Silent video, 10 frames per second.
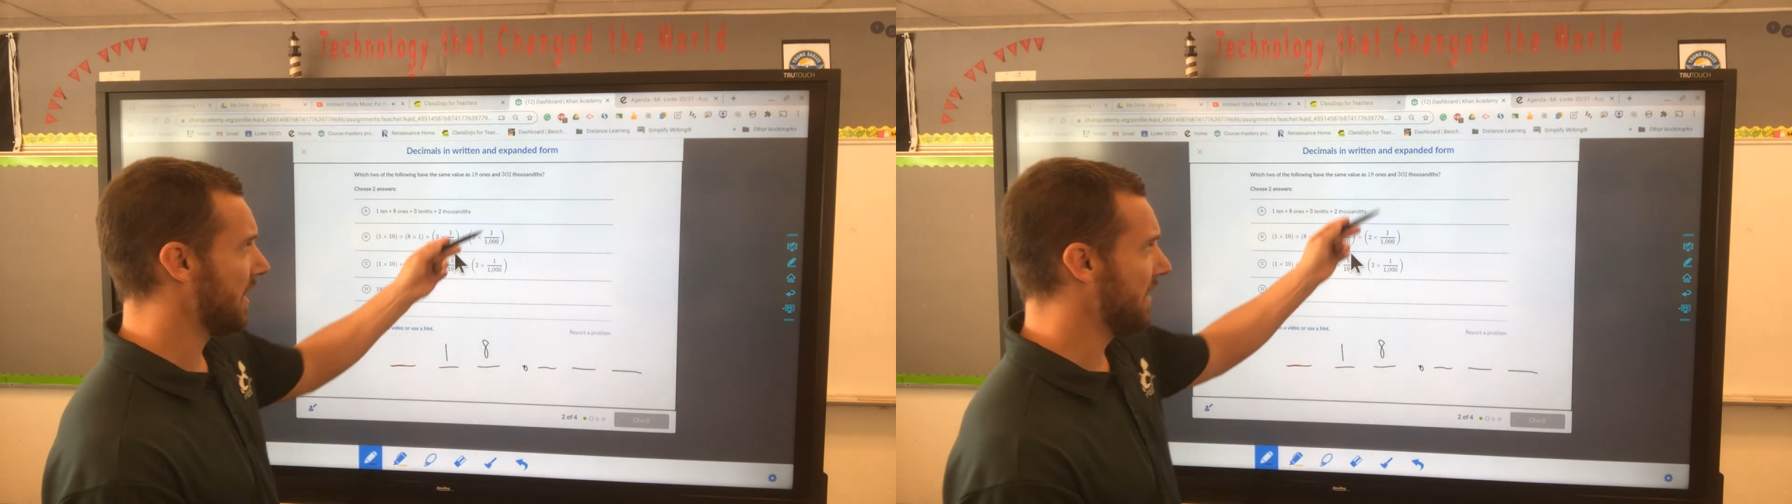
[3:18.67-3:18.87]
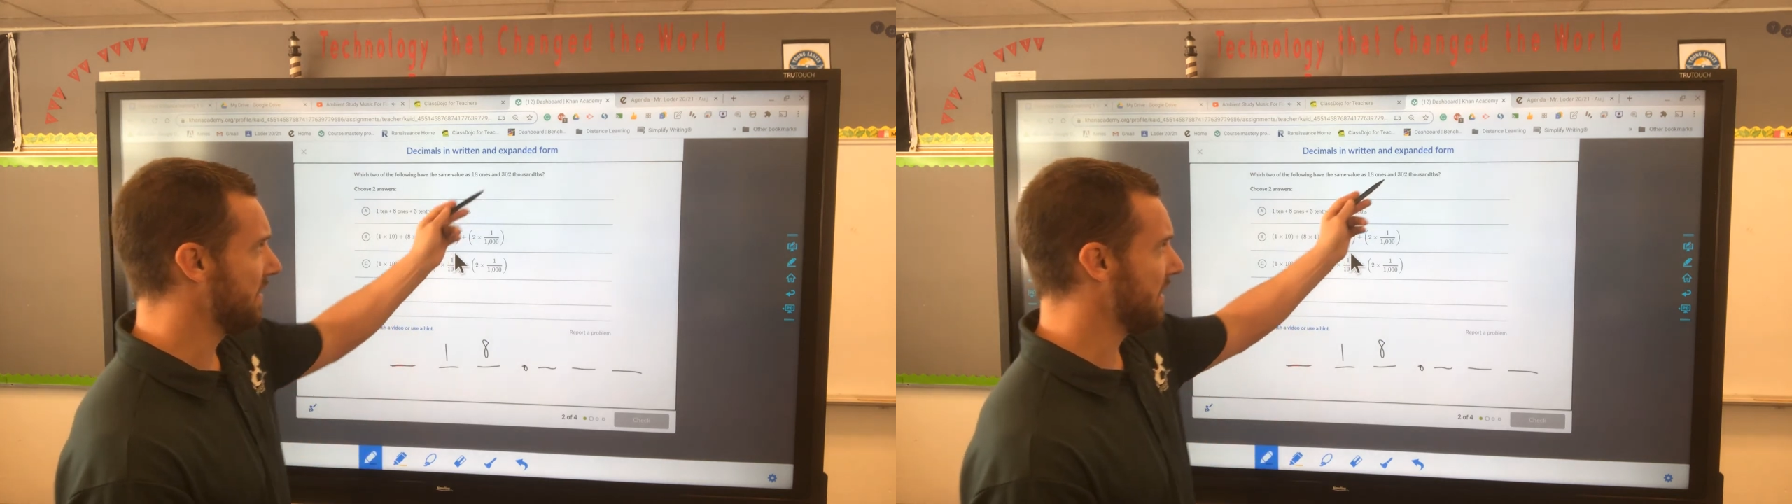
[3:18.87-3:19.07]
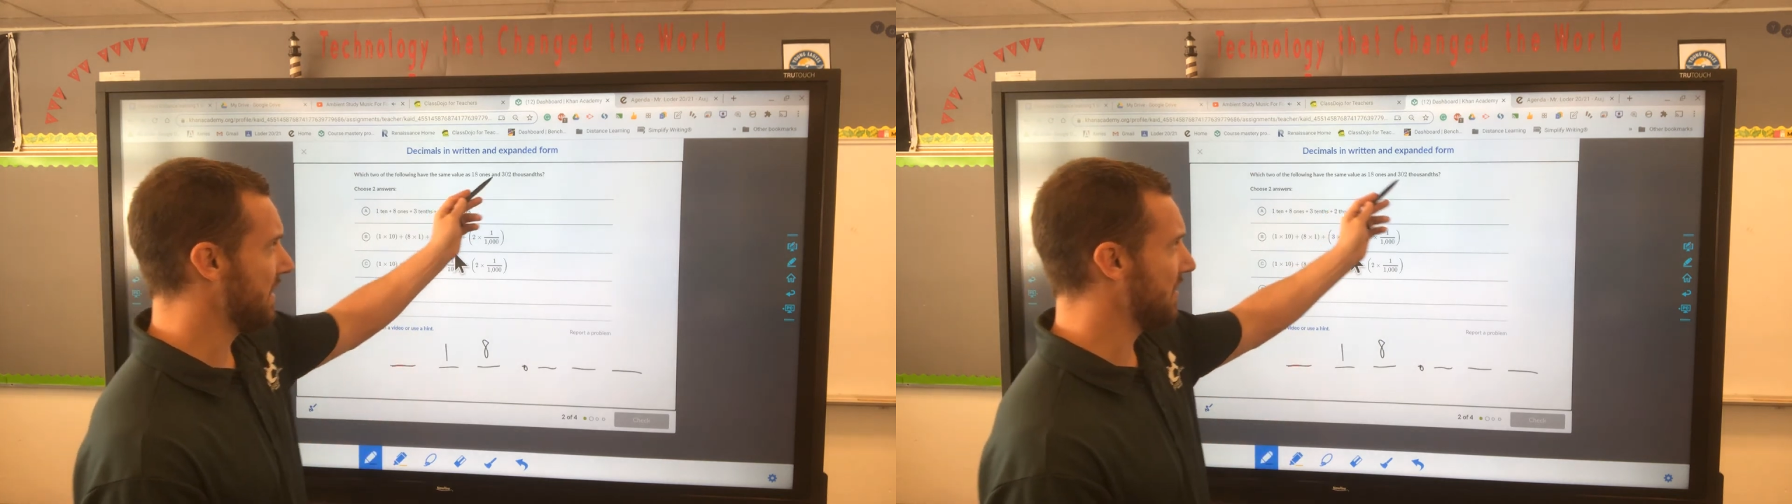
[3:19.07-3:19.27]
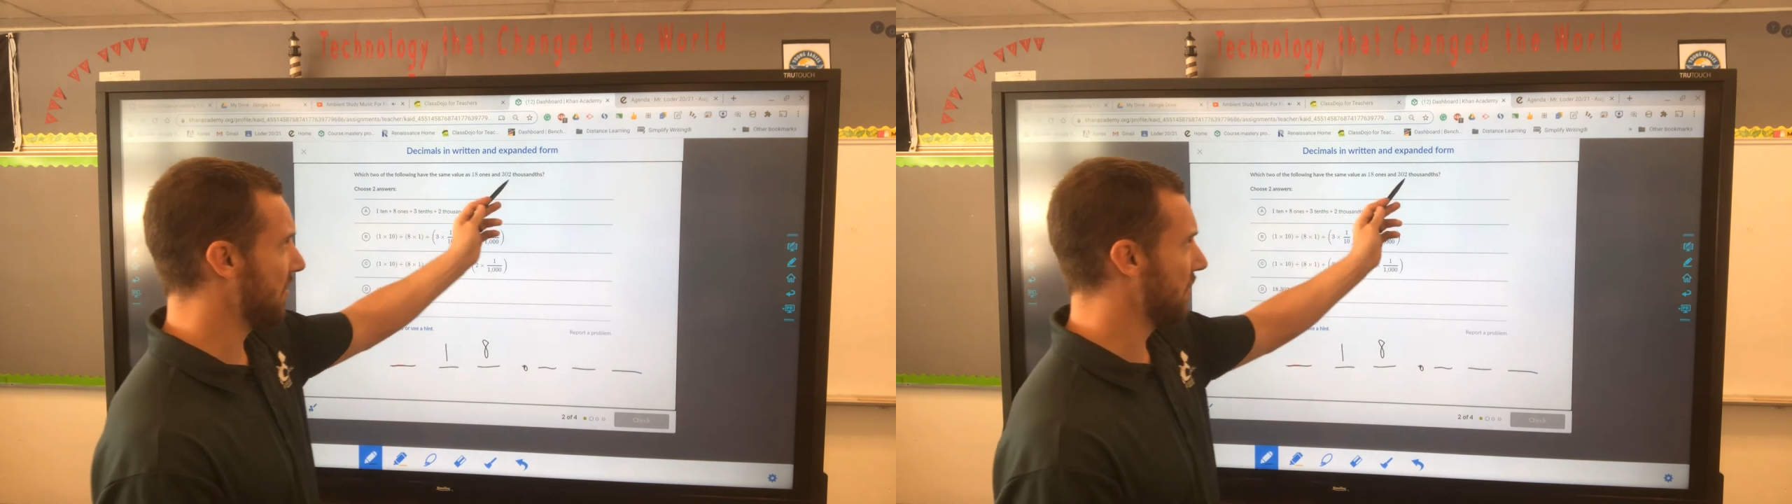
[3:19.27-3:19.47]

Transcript: and then